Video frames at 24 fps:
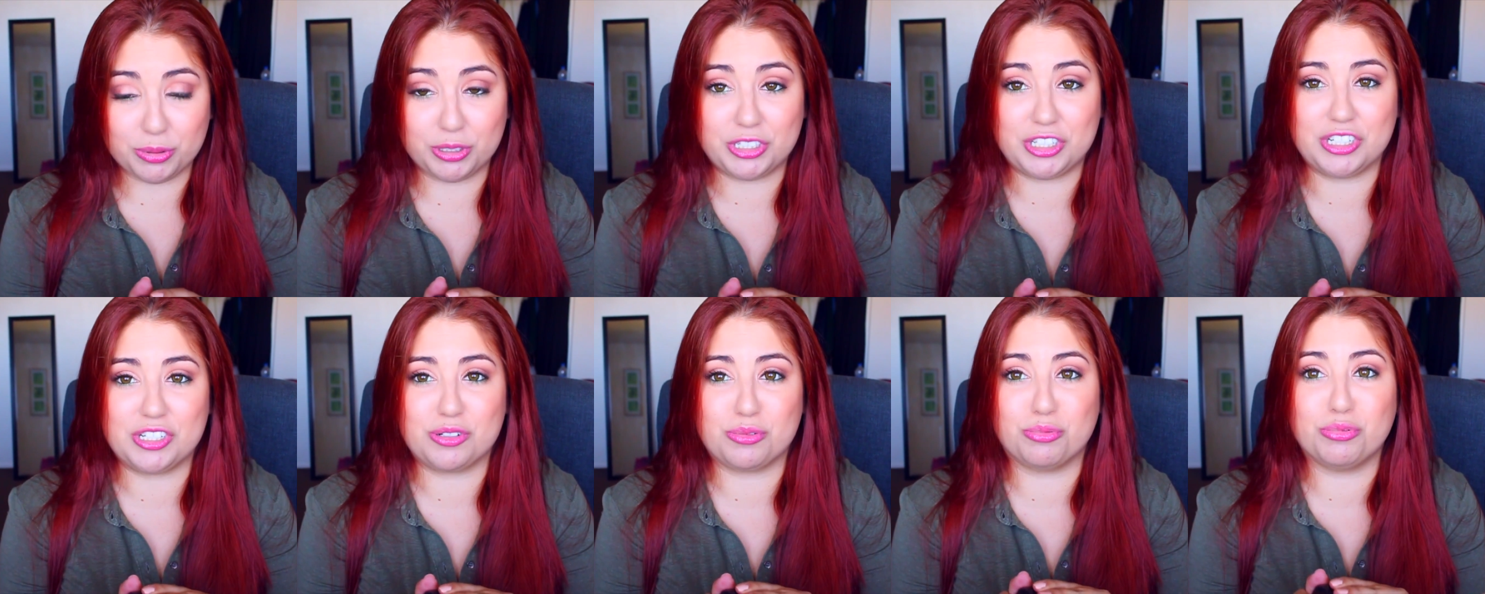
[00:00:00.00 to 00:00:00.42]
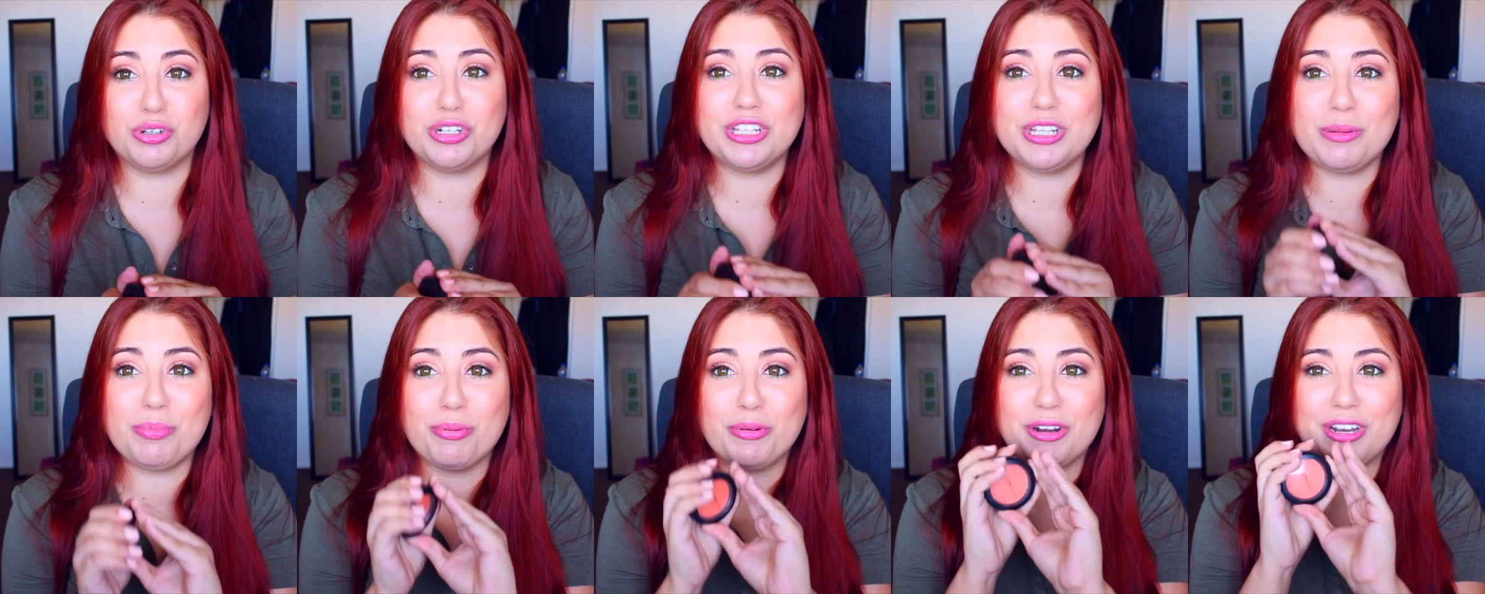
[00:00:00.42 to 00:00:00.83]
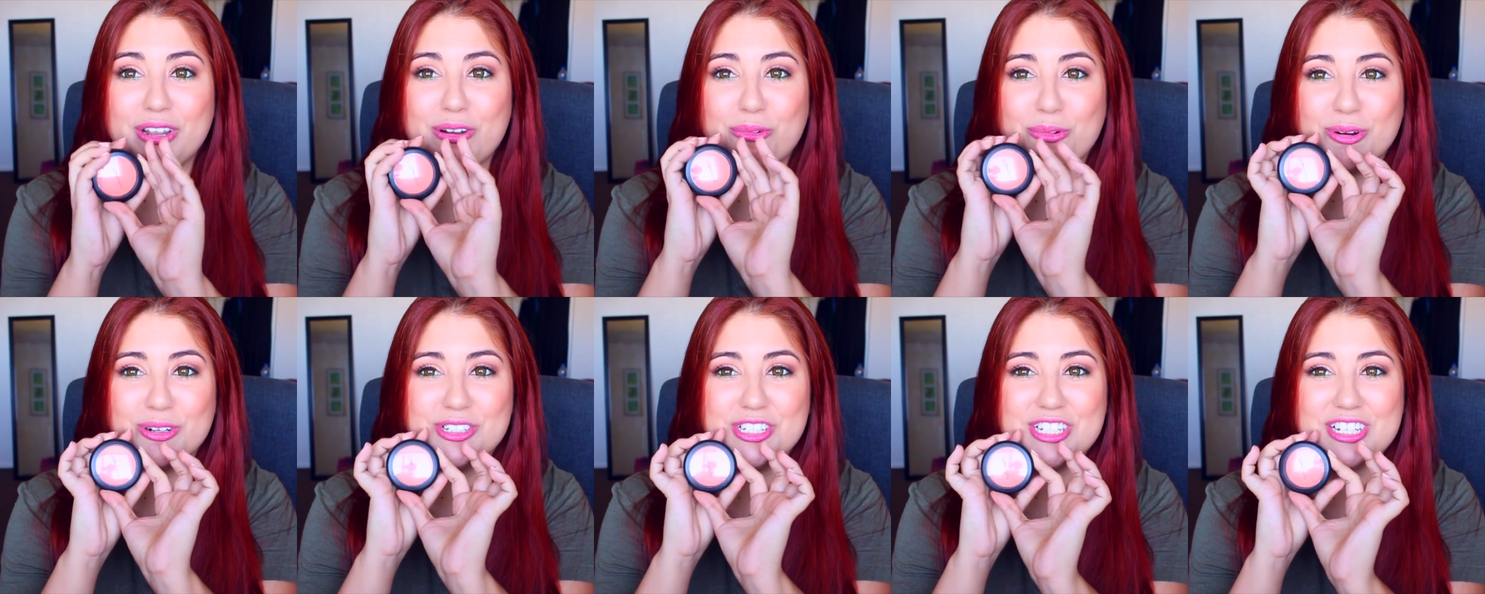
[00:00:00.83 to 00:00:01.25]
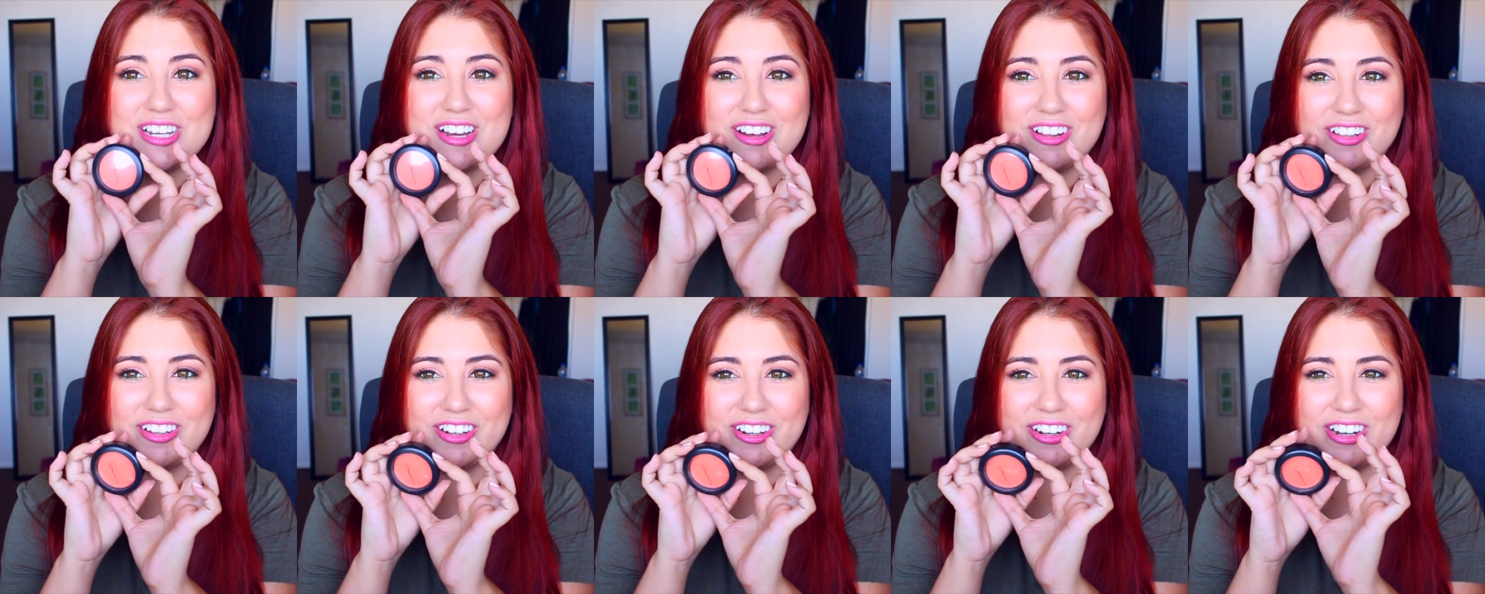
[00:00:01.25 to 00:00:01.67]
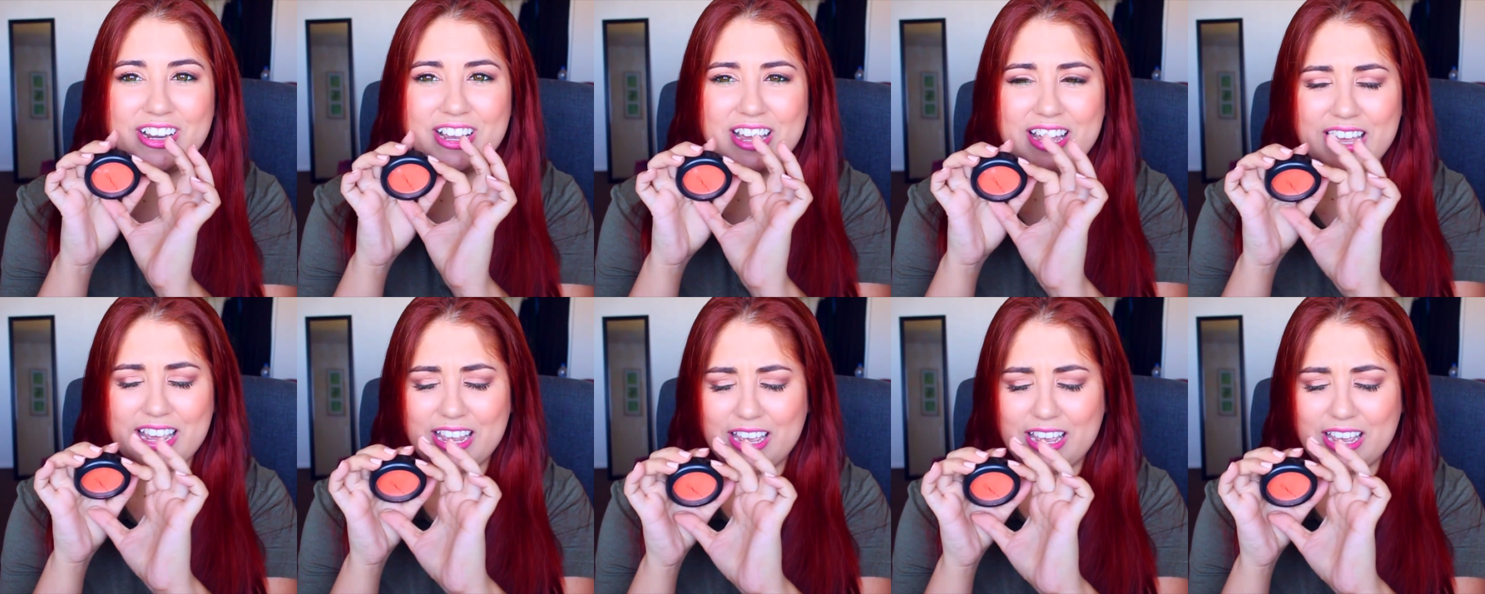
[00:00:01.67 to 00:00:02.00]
which is a really pretty orangey color,